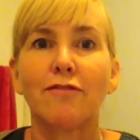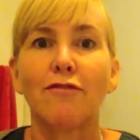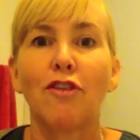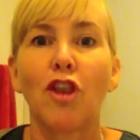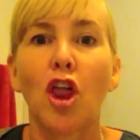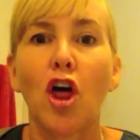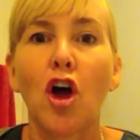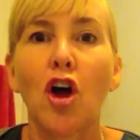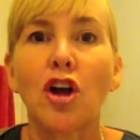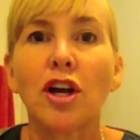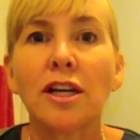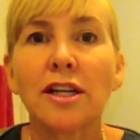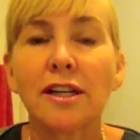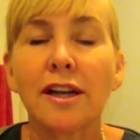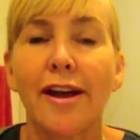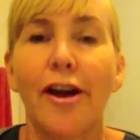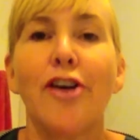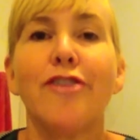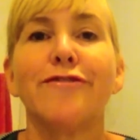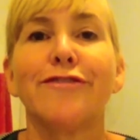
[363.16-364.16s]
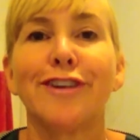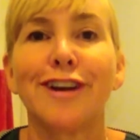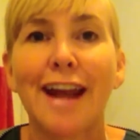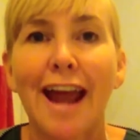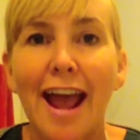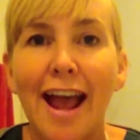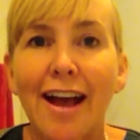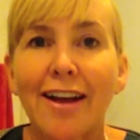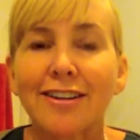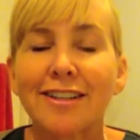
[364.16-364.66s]
over and
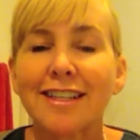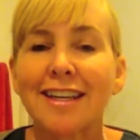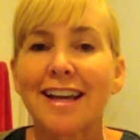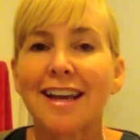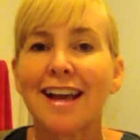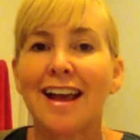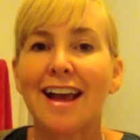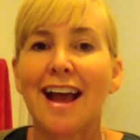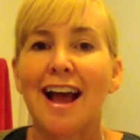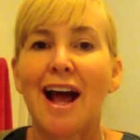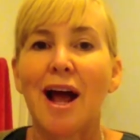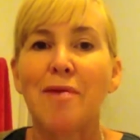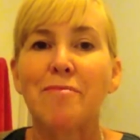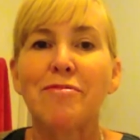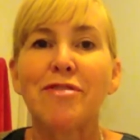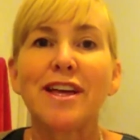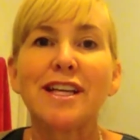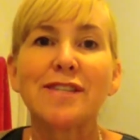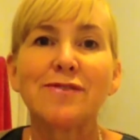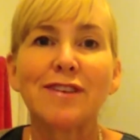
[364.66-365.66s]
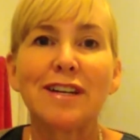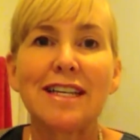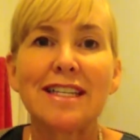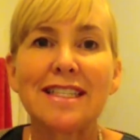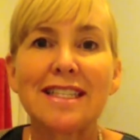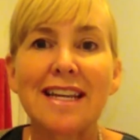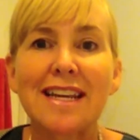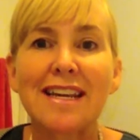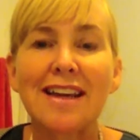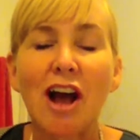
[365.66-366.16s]
out. Thanks for
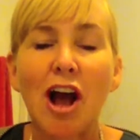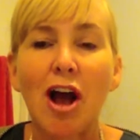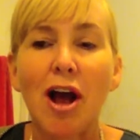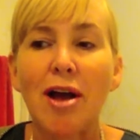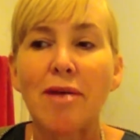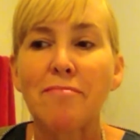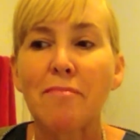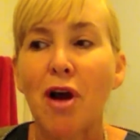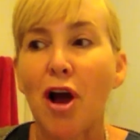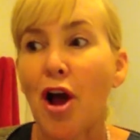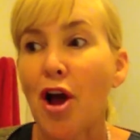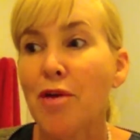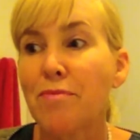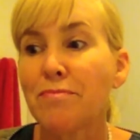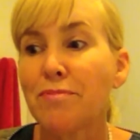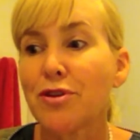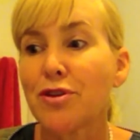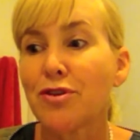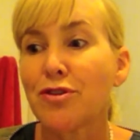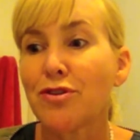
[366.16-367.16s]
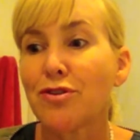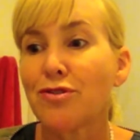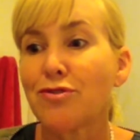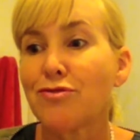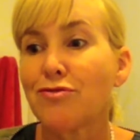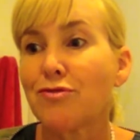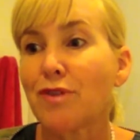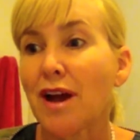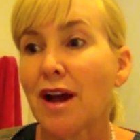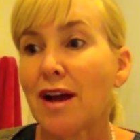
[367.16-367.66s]
listening. I hope
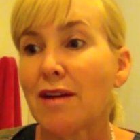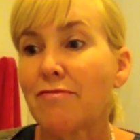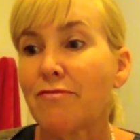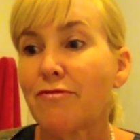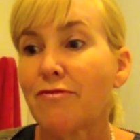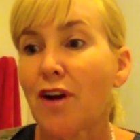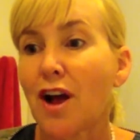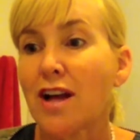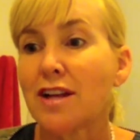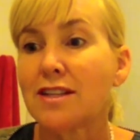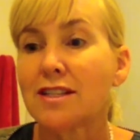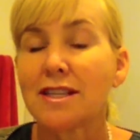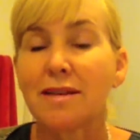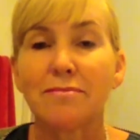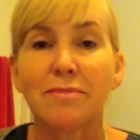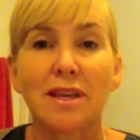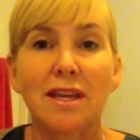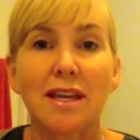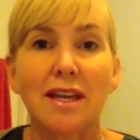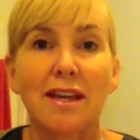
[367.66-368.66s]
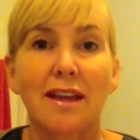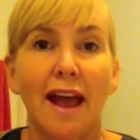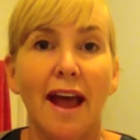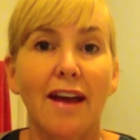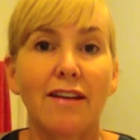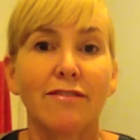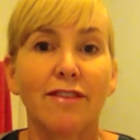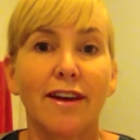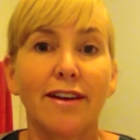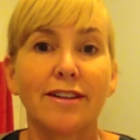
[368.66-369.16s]
you find something
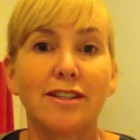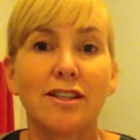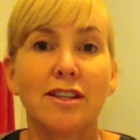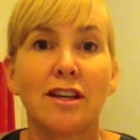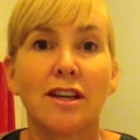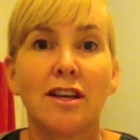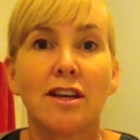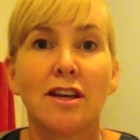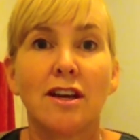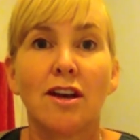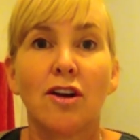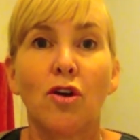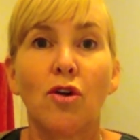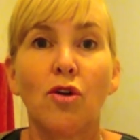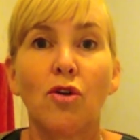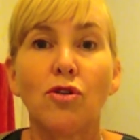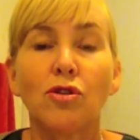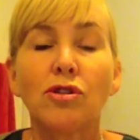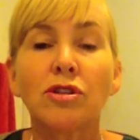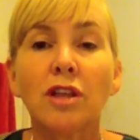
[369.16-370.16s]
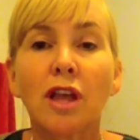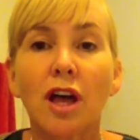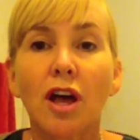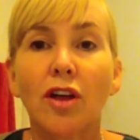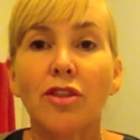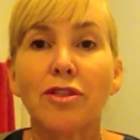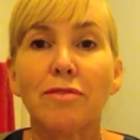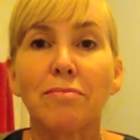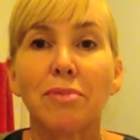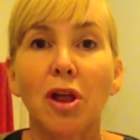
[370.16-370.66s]
out of that haul
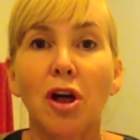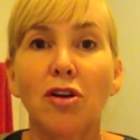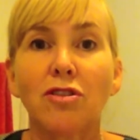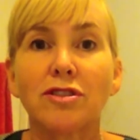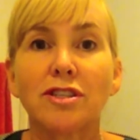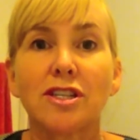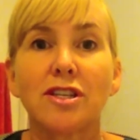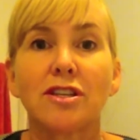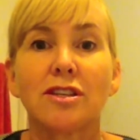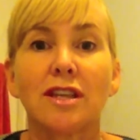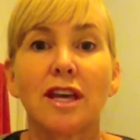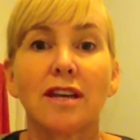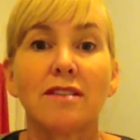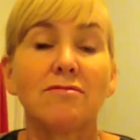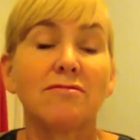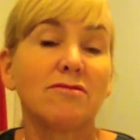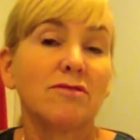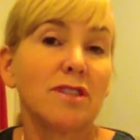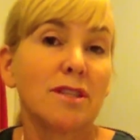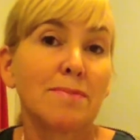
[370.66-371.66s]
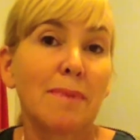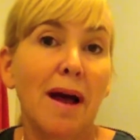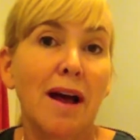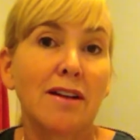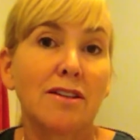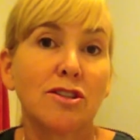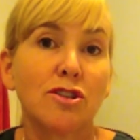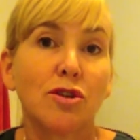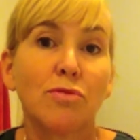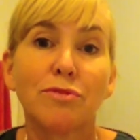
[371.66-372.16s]
on the blog that
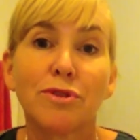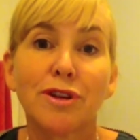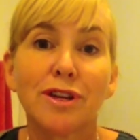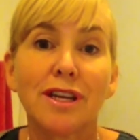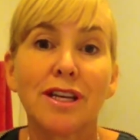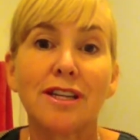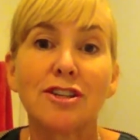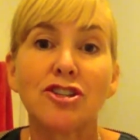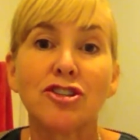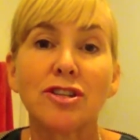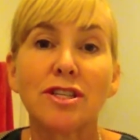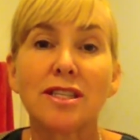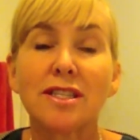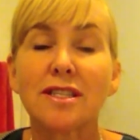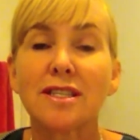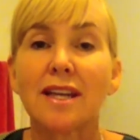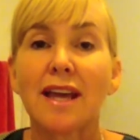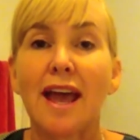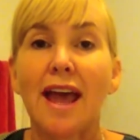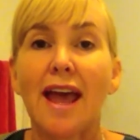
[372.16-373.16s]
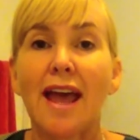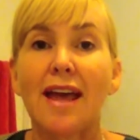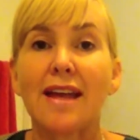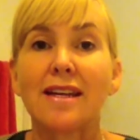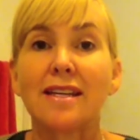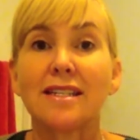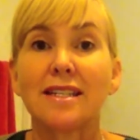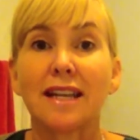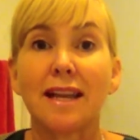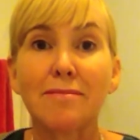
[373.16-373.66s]
sparks your beauty interest,
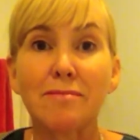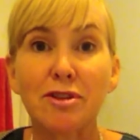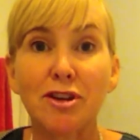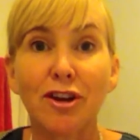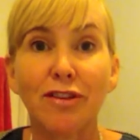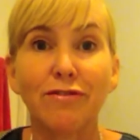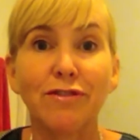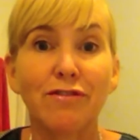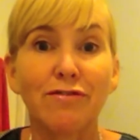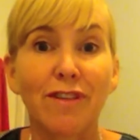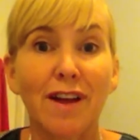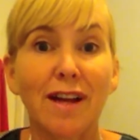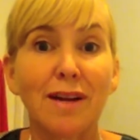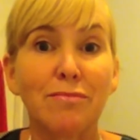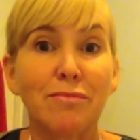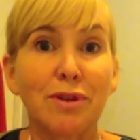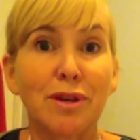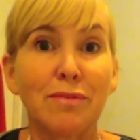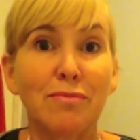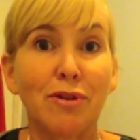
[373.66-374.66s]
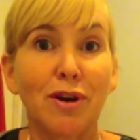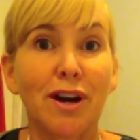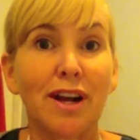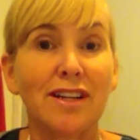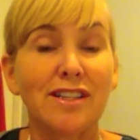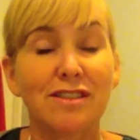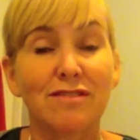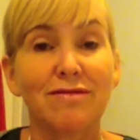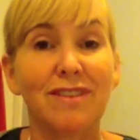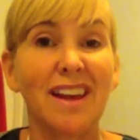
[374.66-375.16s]
and let me know if you found a beauty
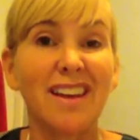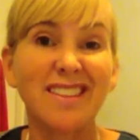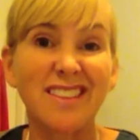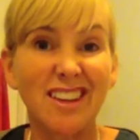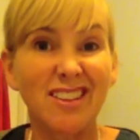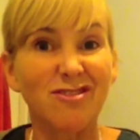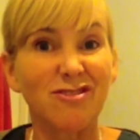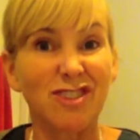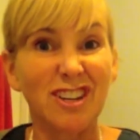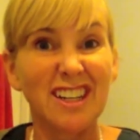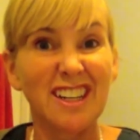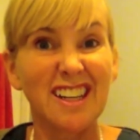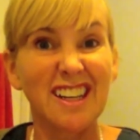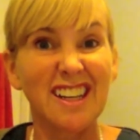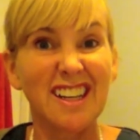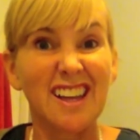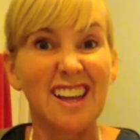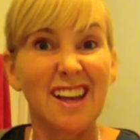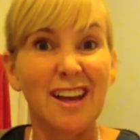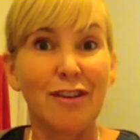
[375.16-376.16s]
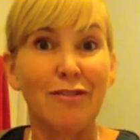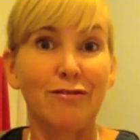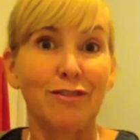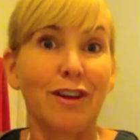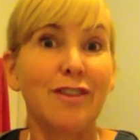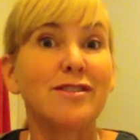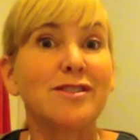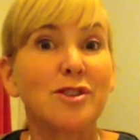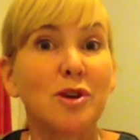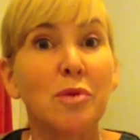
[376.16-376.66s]
product of late that really
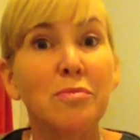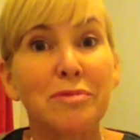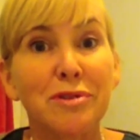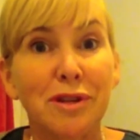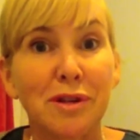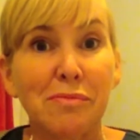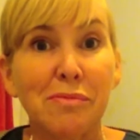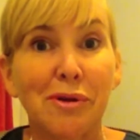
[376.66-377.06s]
floats your beauty